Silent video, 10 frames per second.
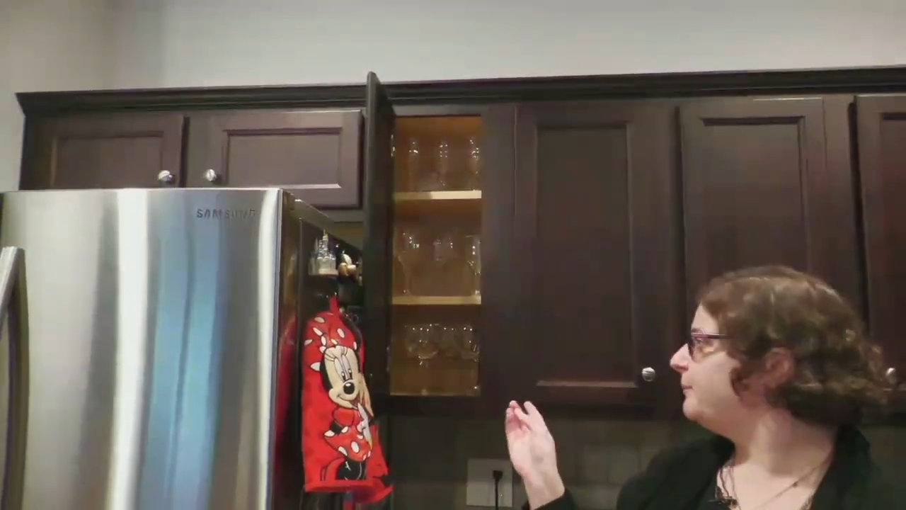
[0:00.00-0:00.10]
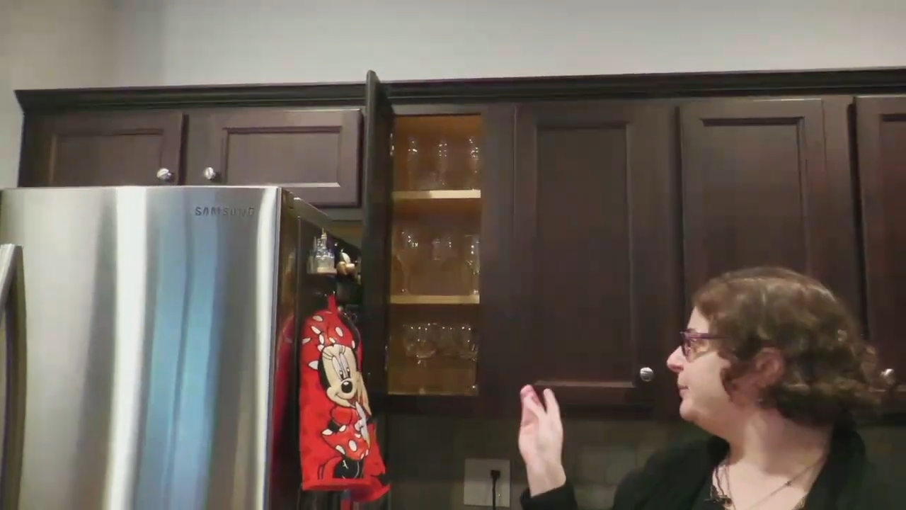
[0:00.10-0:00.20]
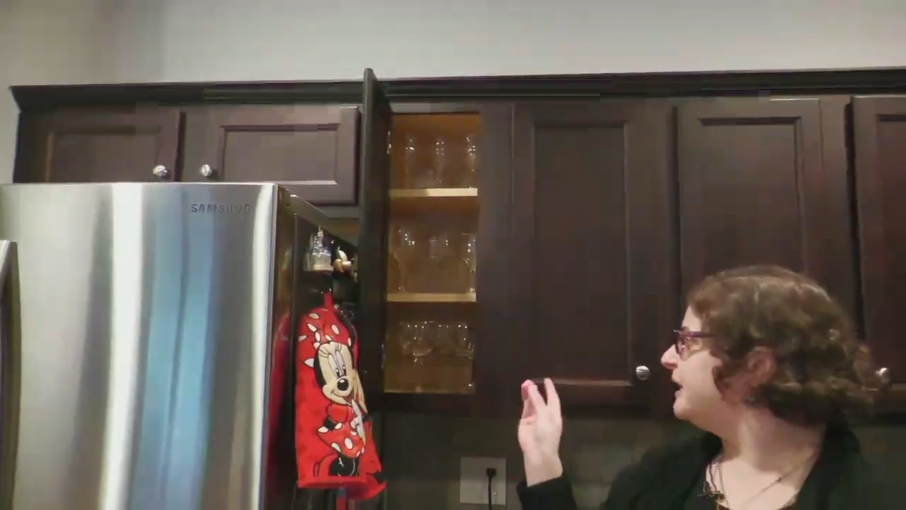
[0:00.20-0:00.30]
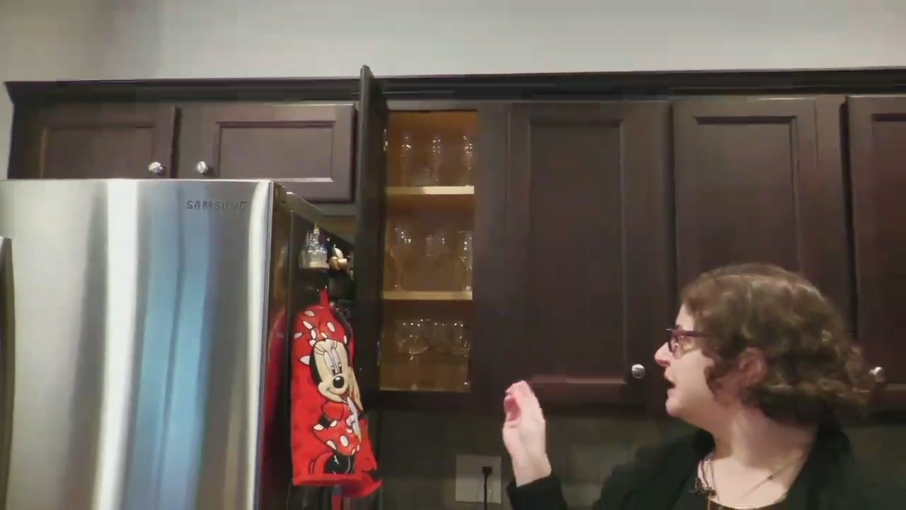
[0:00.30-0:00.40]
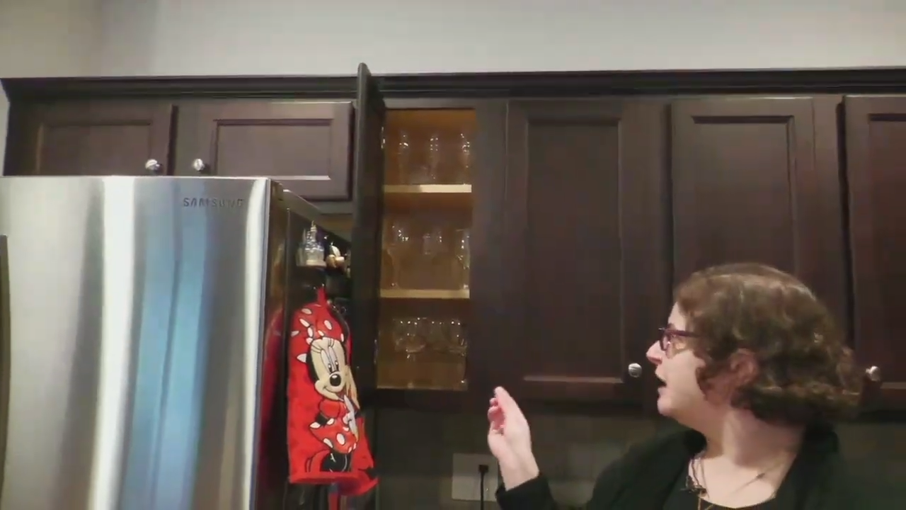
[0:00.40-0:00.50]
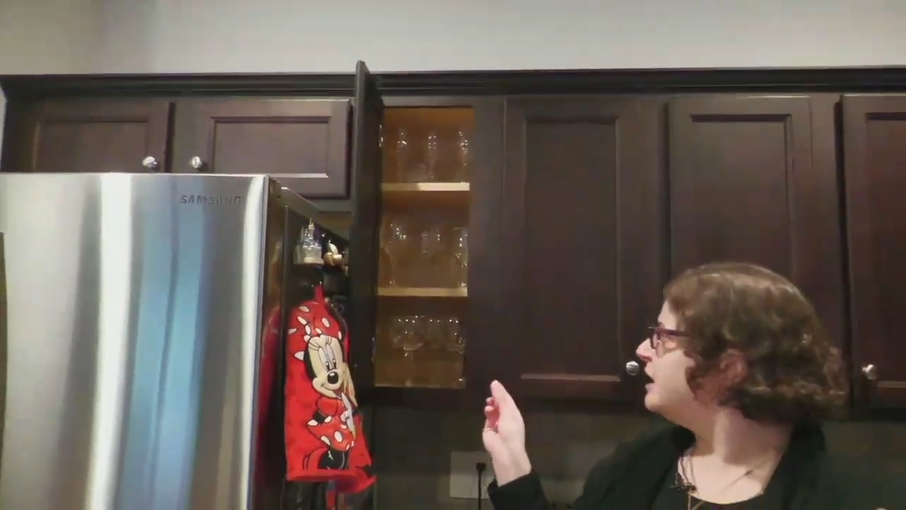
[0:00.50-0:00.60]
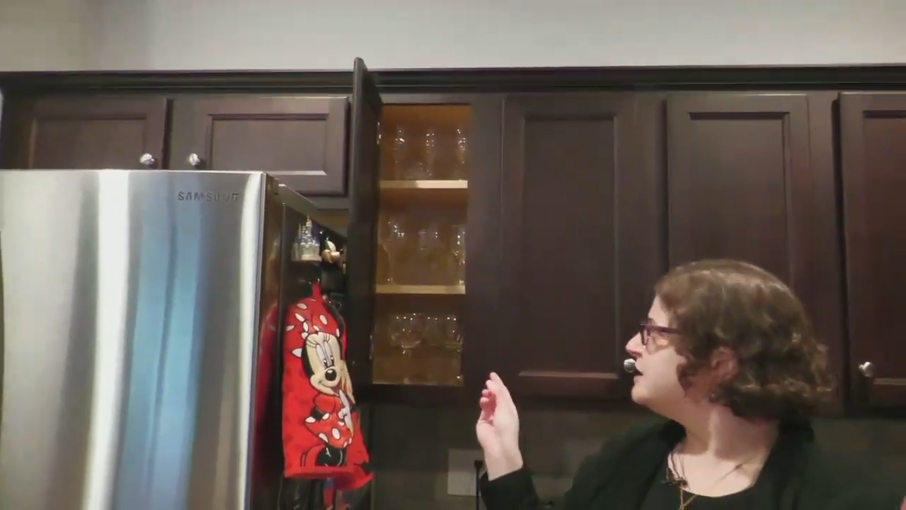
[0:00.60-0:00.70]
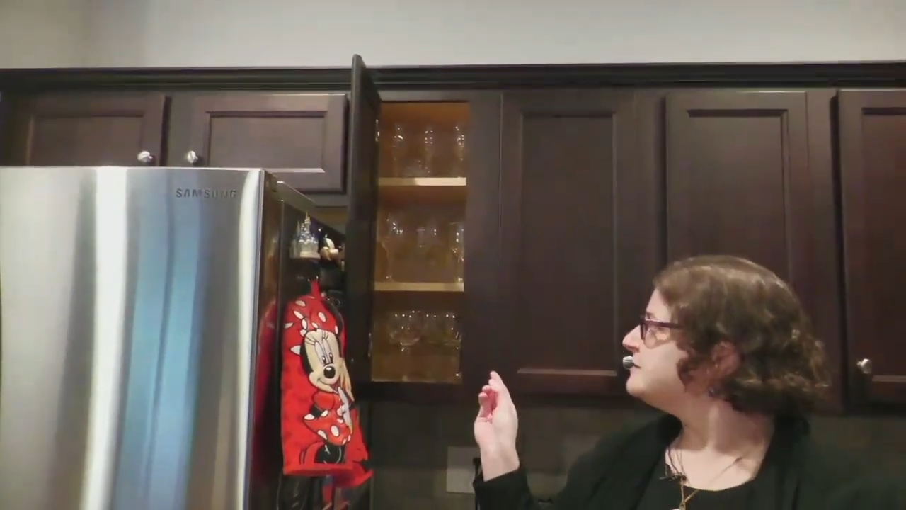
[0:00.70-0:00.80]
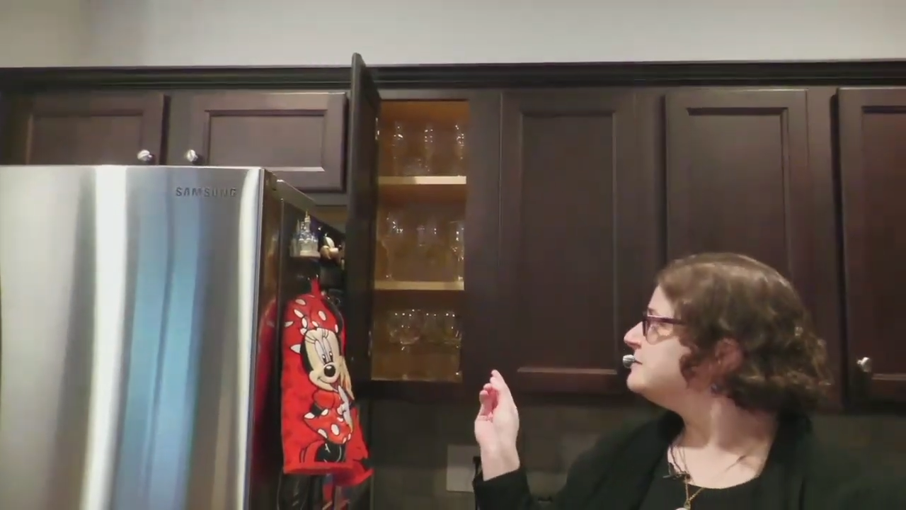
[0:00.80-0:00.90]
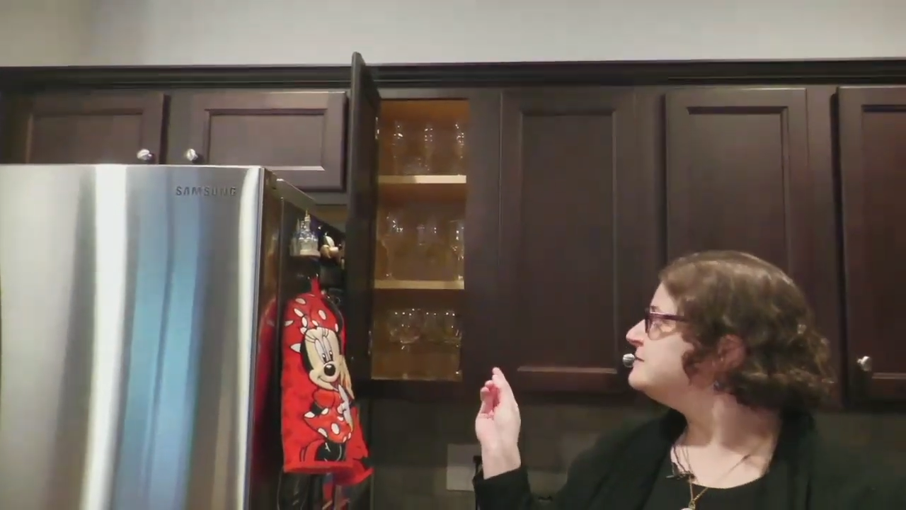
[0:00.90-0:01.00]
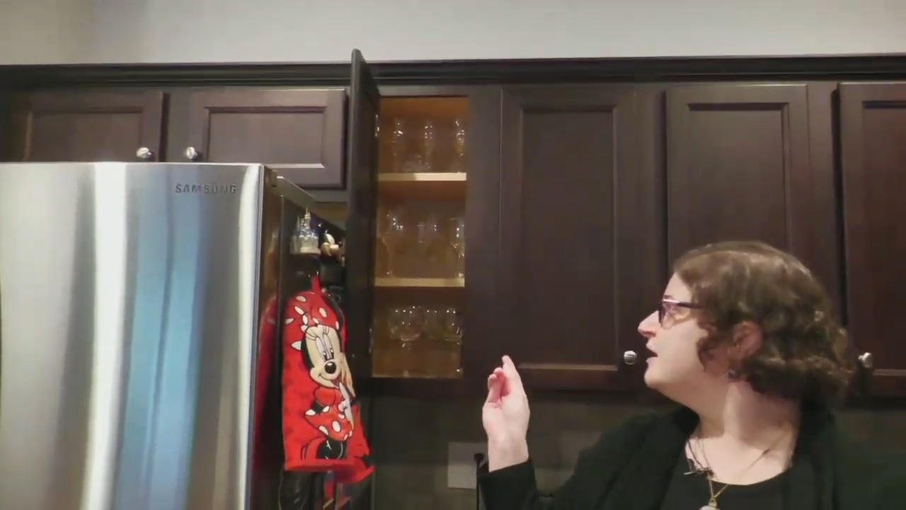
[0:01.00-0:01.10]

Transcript: because